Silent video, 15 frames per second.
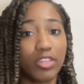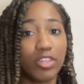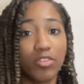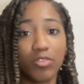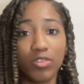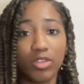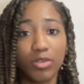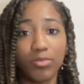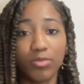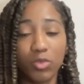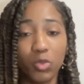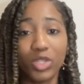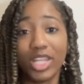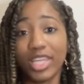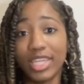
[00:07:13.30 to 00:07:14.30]
from
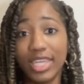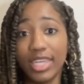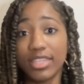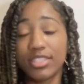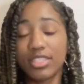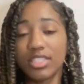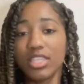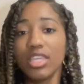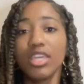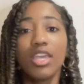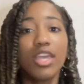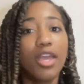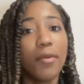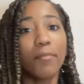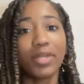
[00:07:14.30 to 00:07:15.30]
what I can't see.
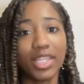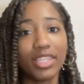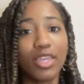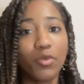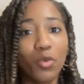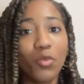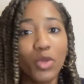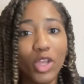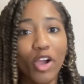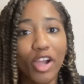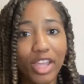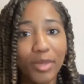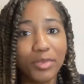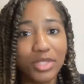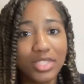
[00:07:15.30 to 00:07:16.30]
But I think when we are
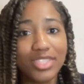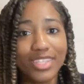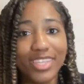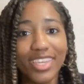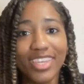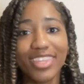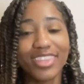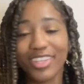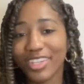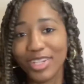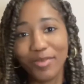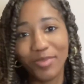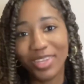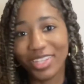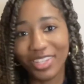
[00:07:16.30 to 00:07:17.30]
able to see it, they're gonna
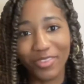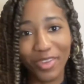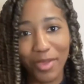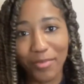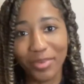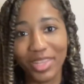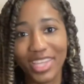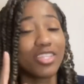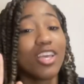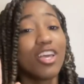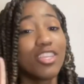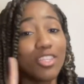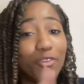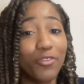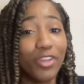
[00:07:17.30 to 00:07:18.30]
be in a great place.
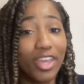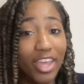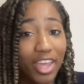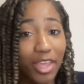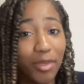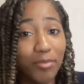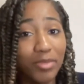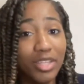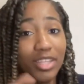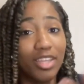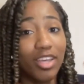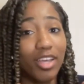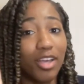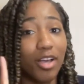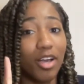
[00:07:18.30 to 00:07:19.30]
So for him
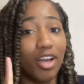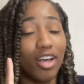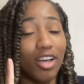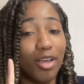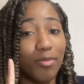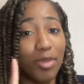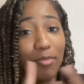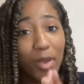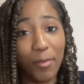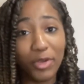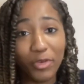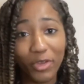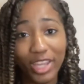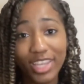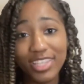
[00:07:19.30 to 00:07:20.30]
and Mama
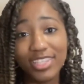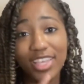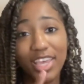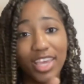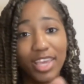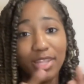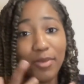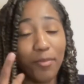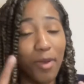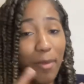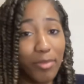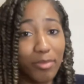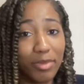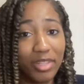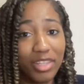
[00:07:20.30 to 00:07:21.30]
Grace and Papa
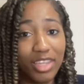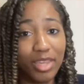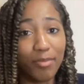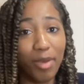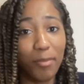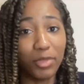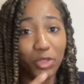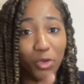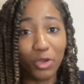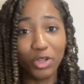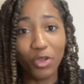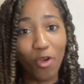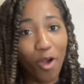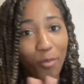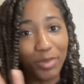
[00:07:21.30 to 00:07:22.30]
Billy and Mama Laura to
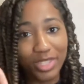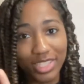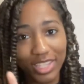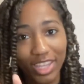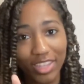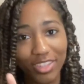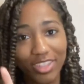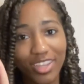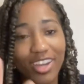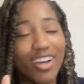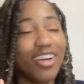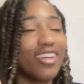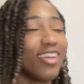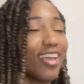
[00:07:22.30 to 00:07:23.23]
all be together, y'all,